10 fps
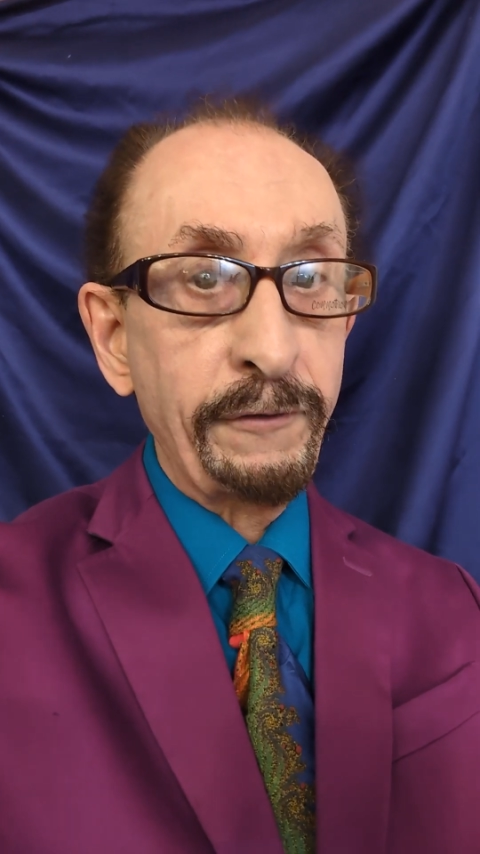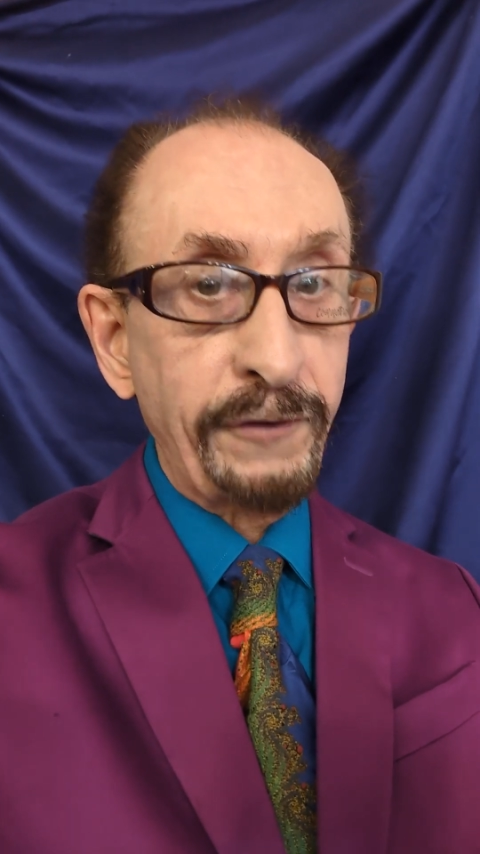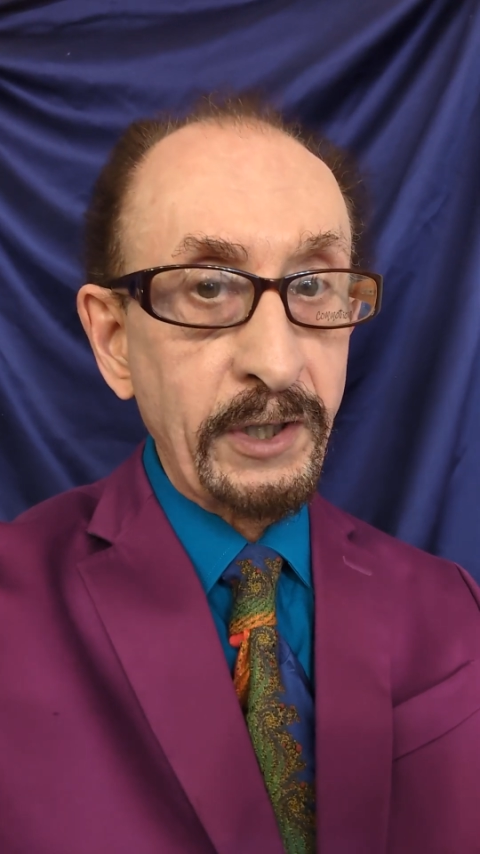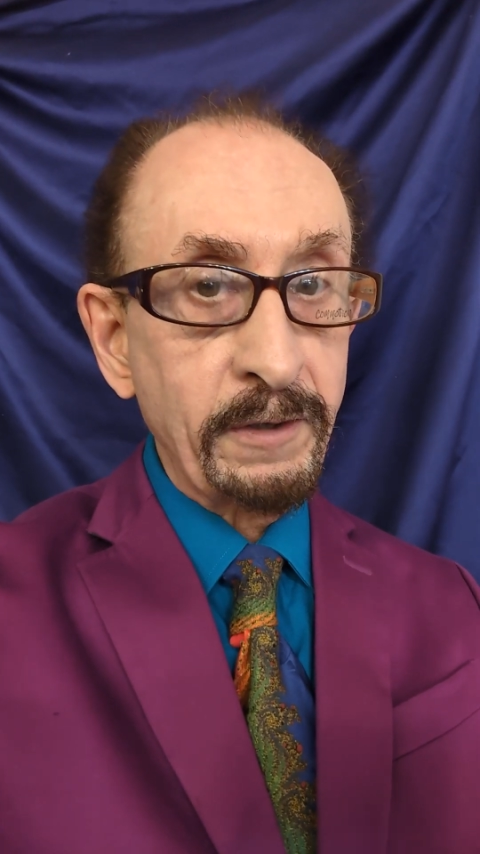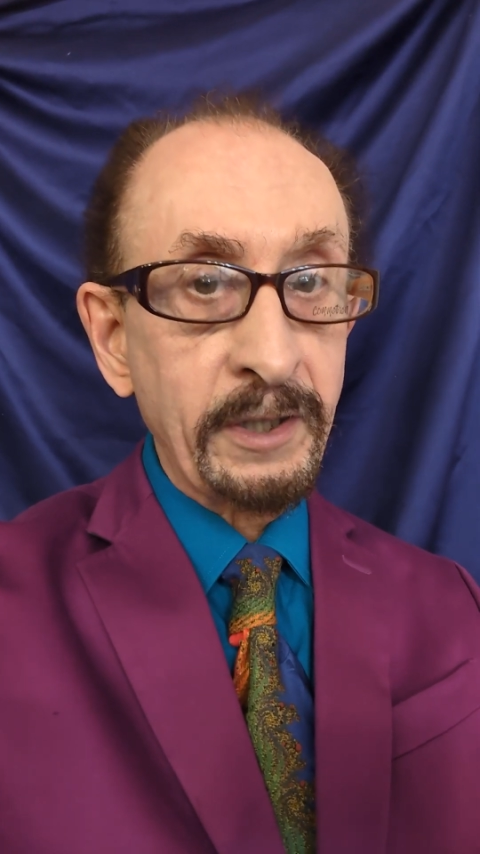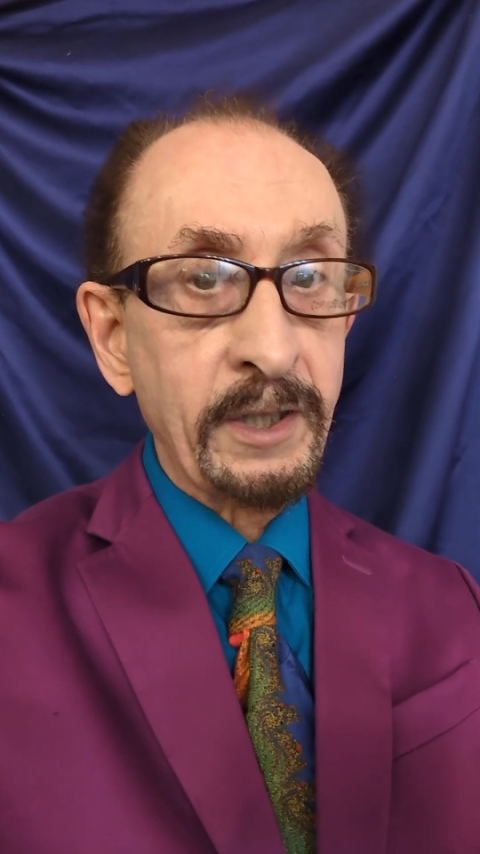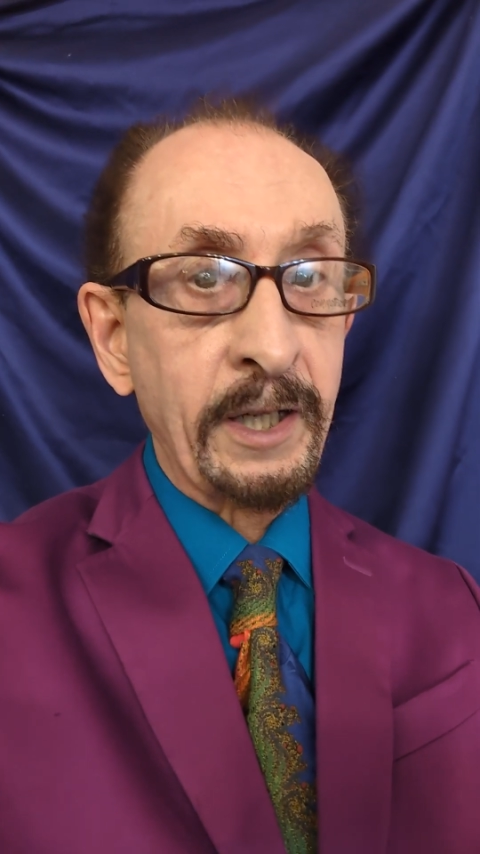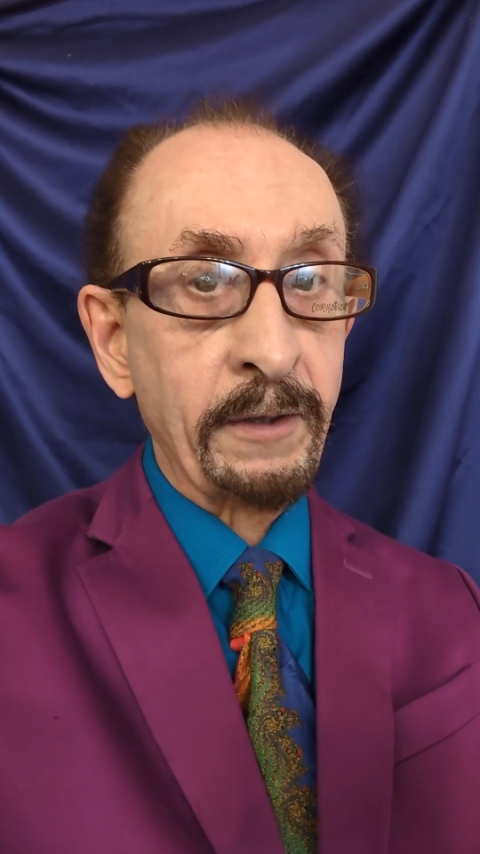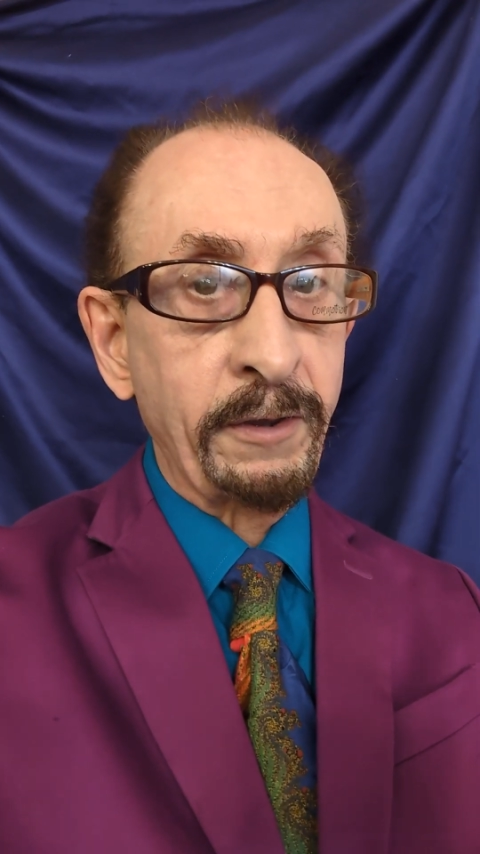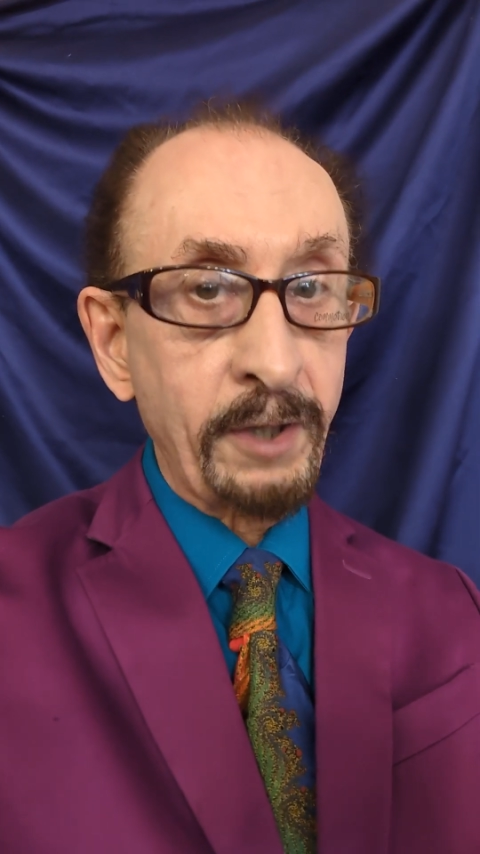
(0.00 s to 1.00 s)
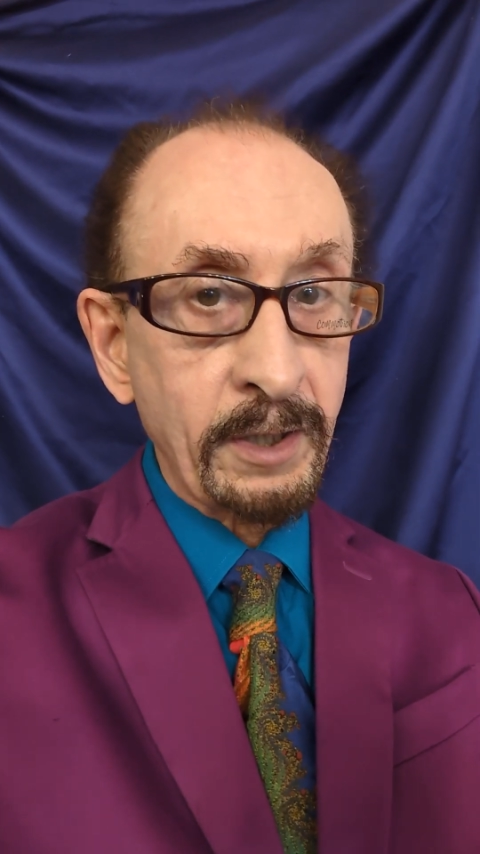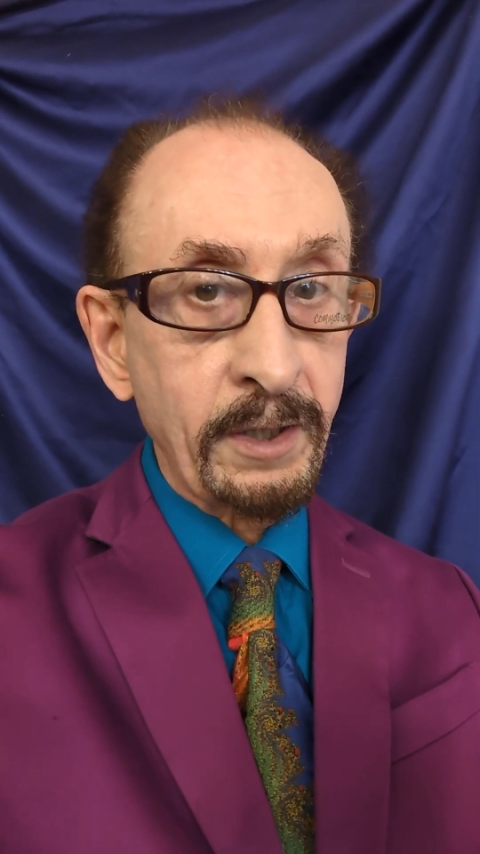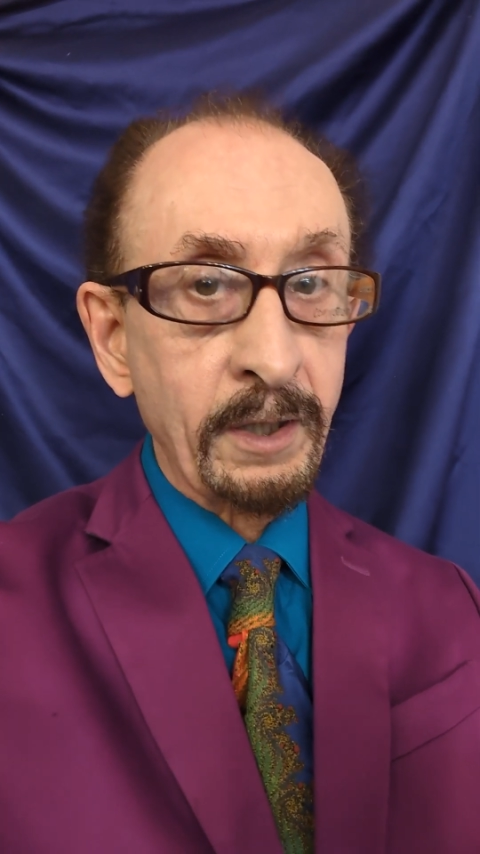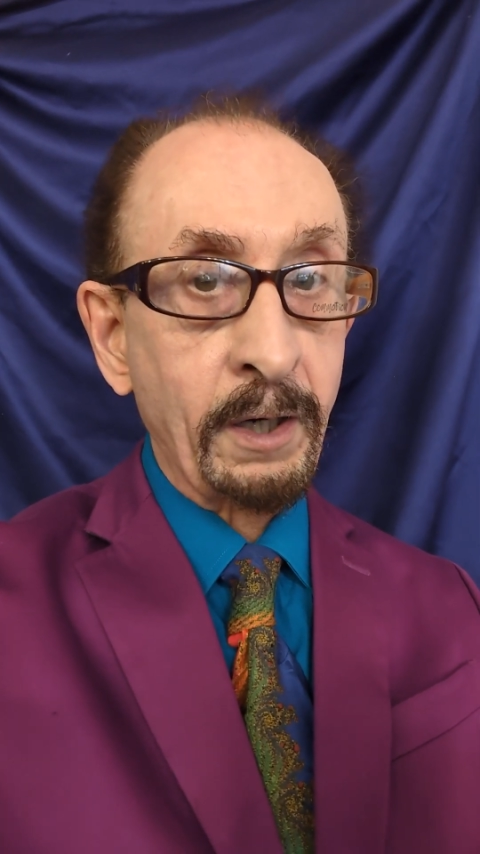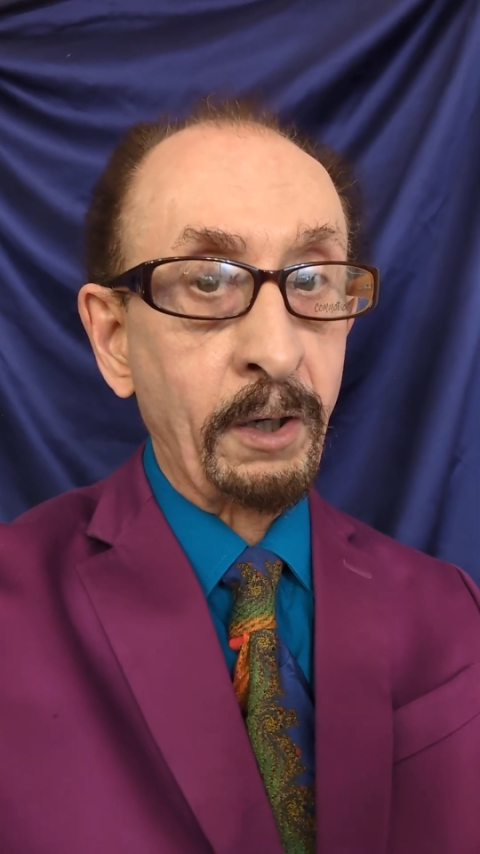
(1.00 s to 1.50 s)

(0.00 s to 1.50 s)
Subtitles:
feeling and thinking